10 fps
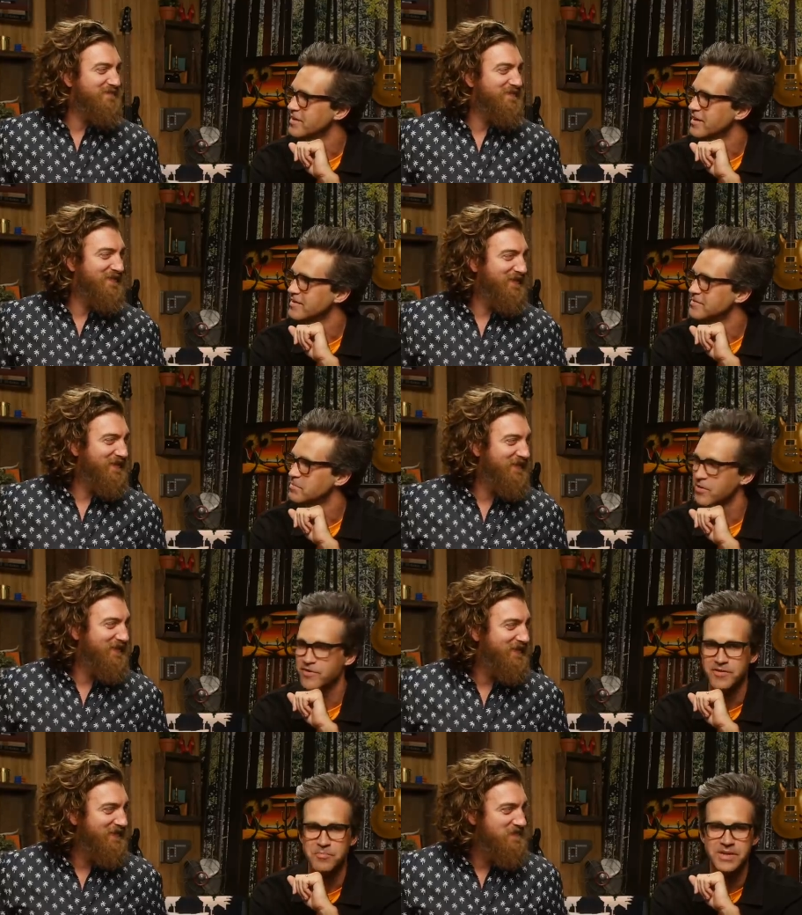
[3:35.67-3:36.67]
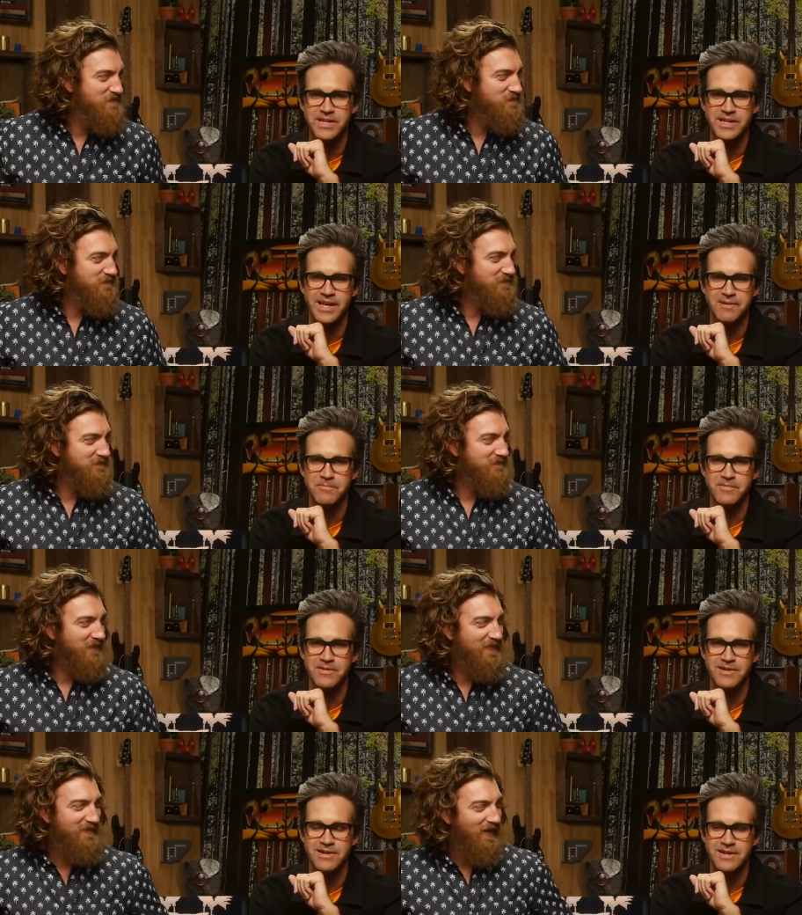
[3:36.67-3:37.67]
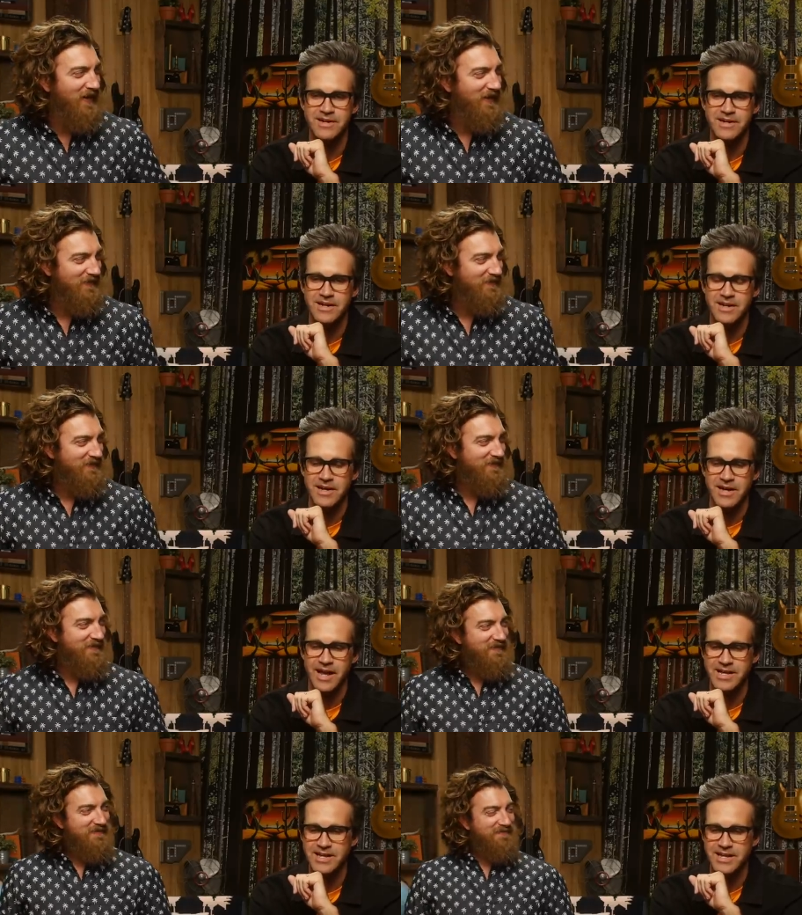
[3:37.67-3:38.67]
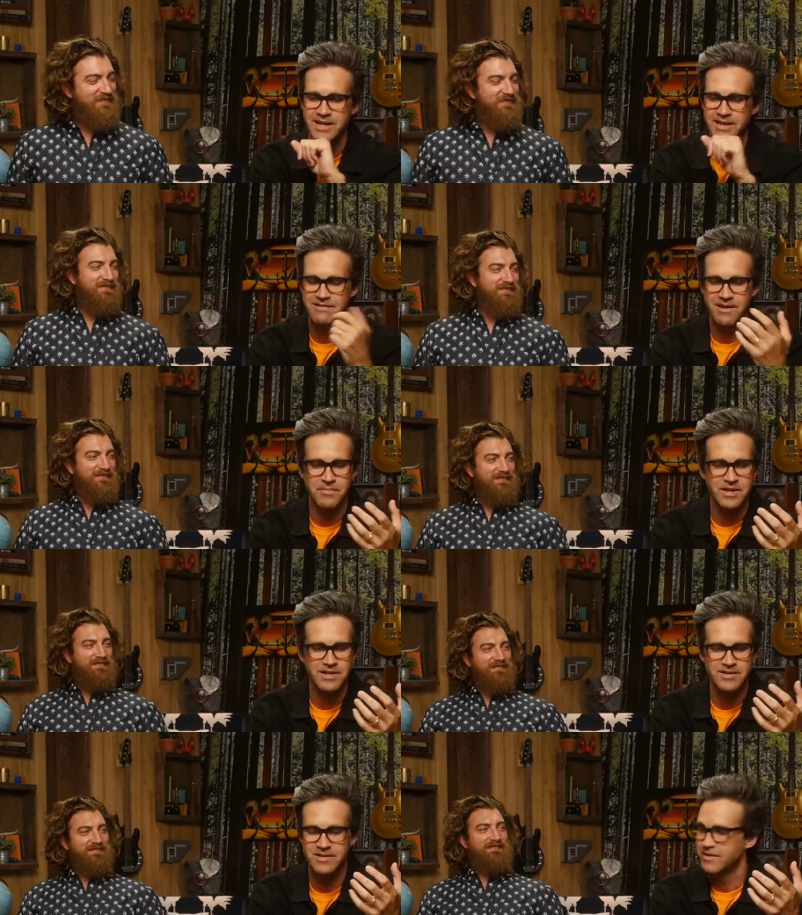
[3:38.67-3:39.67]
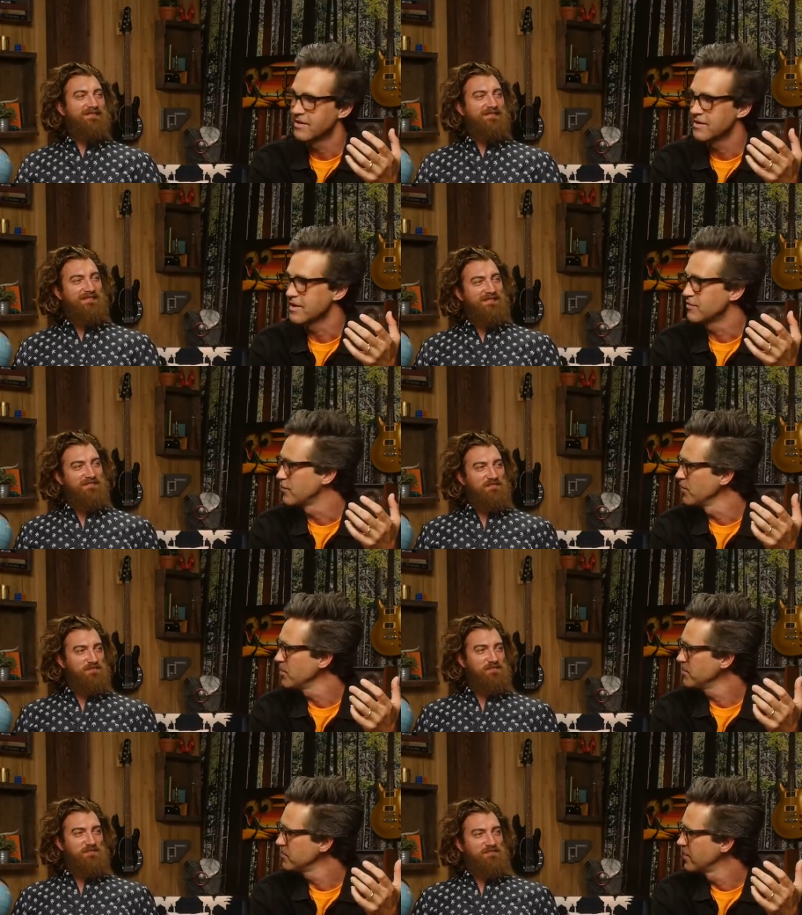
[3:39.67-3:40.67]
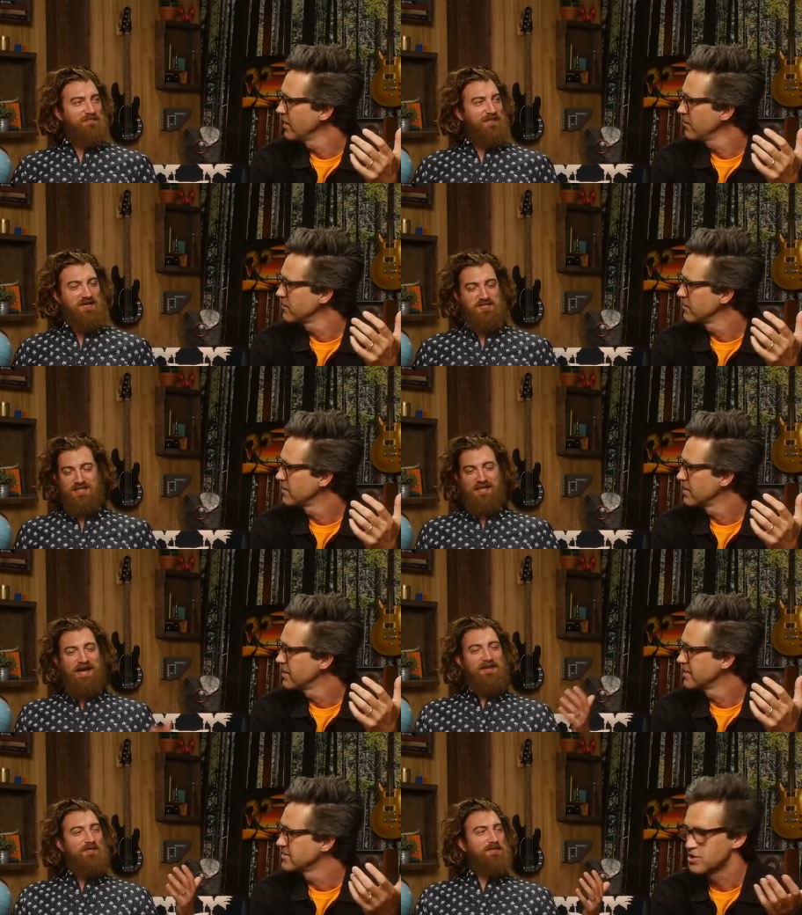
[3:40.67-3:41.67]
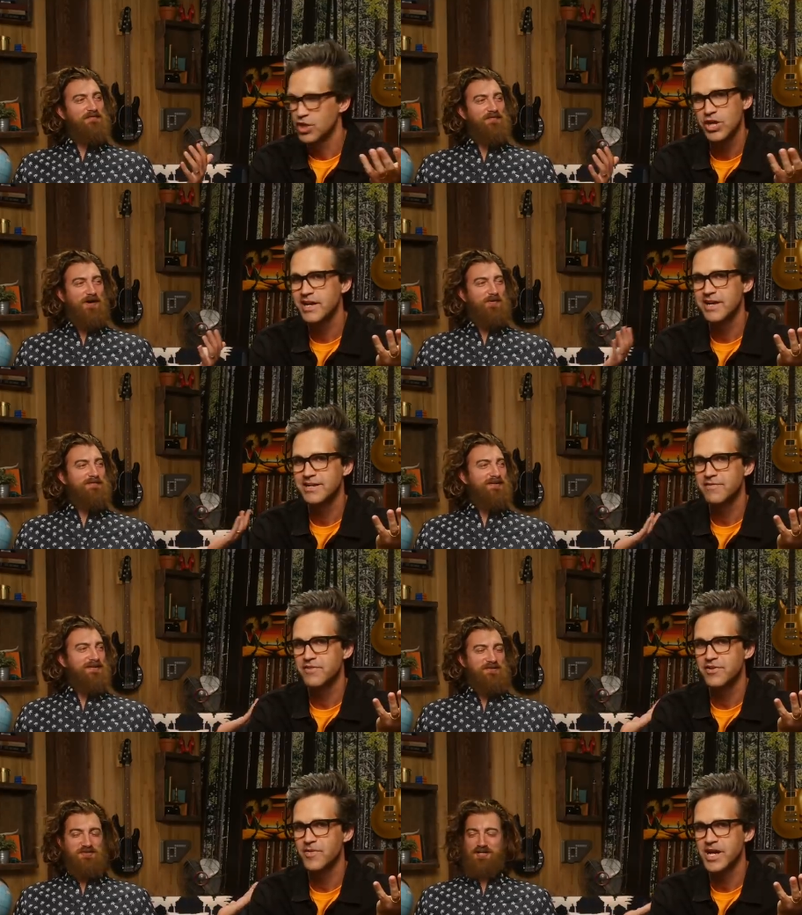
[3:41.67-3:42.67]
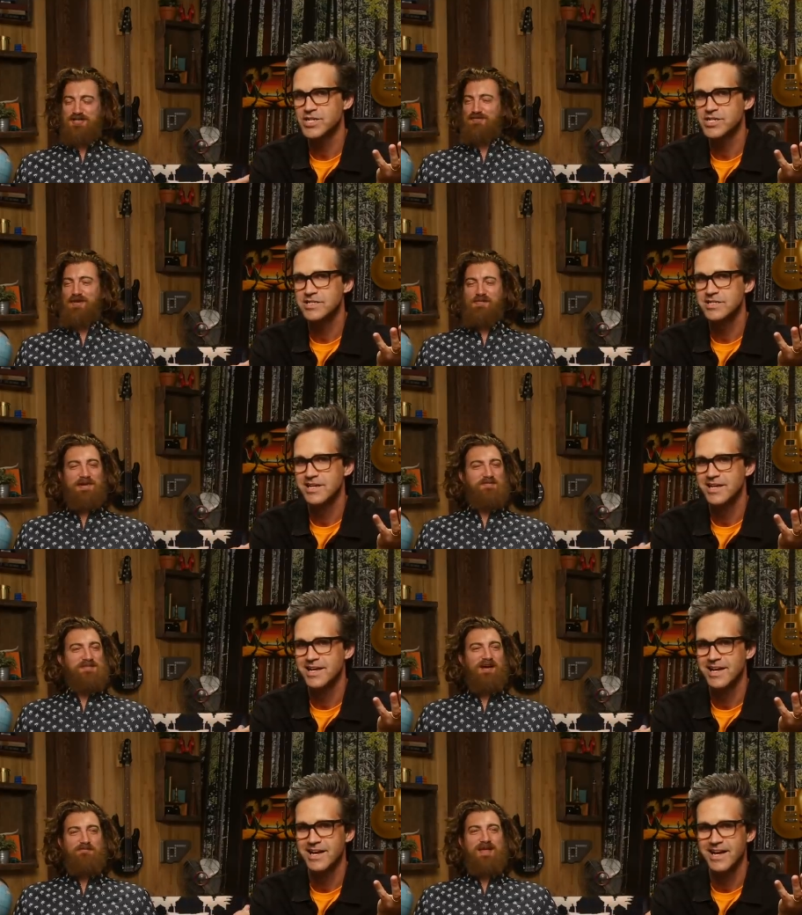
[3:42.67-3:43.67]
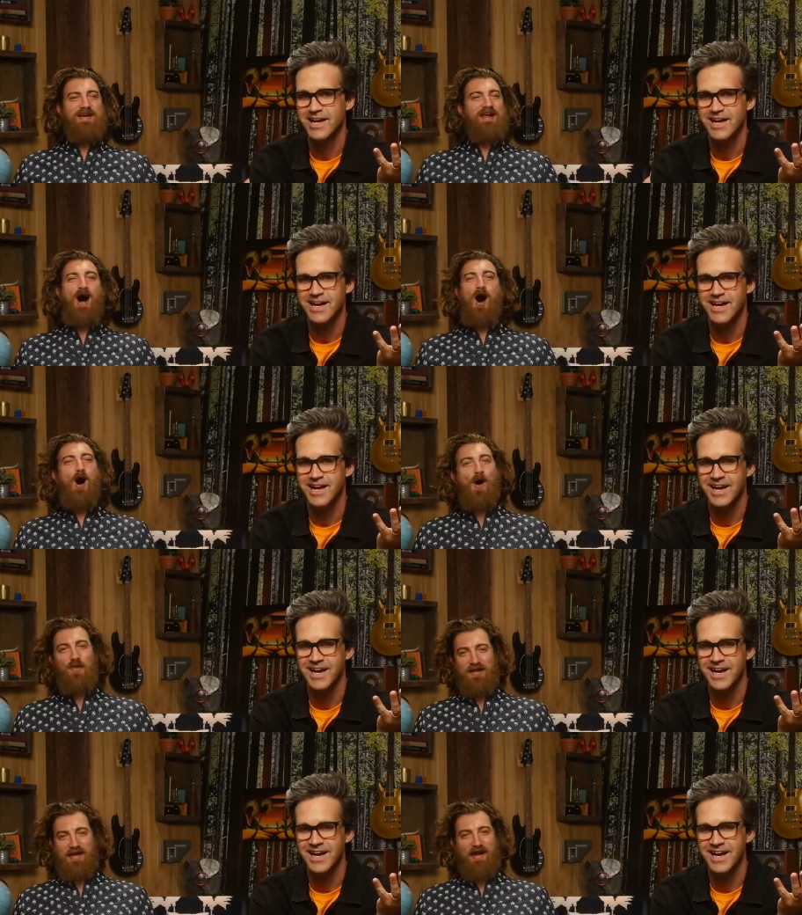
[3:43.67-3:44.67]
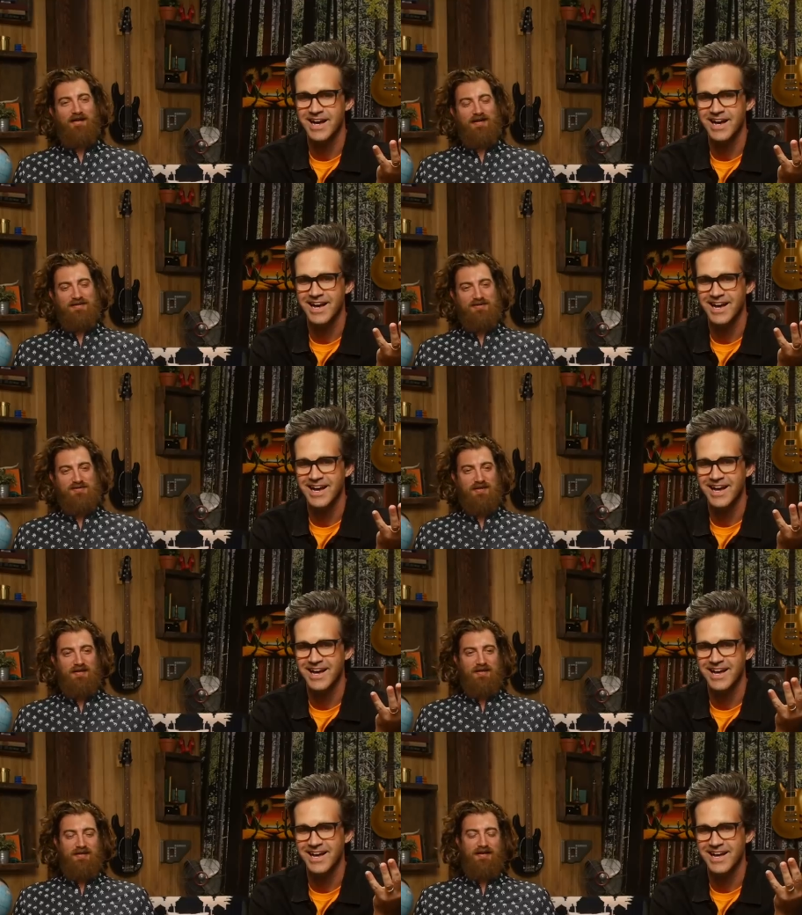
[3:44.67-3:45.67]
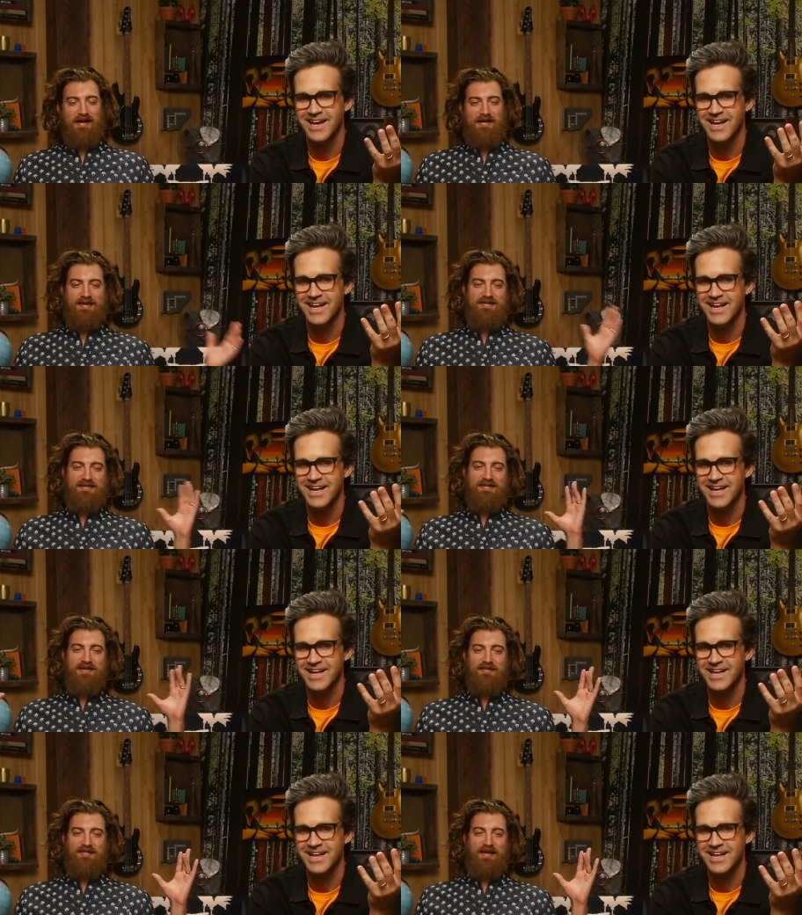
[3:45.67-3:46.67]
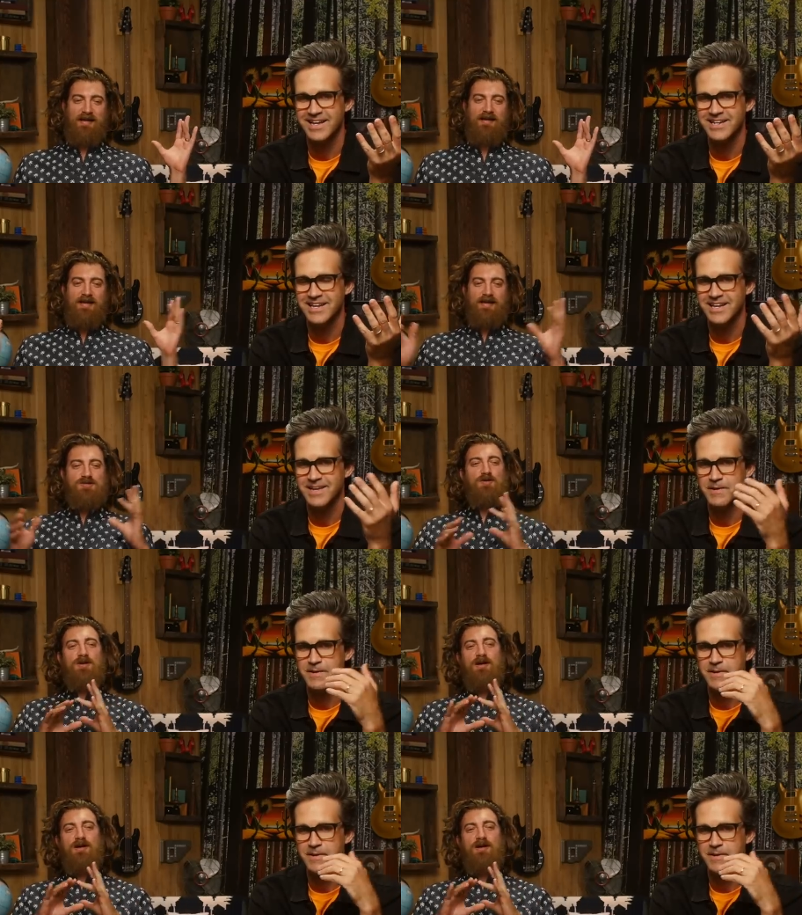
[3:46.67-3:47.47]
Speaker 1: a, is a perfect bee name. Yeah. And it, I mean, he's filming himself. He's just out there
Speaker 2: with he's a looking phone, in different directions. Just filming himself, being all the characters. Uh, he does another thing. He so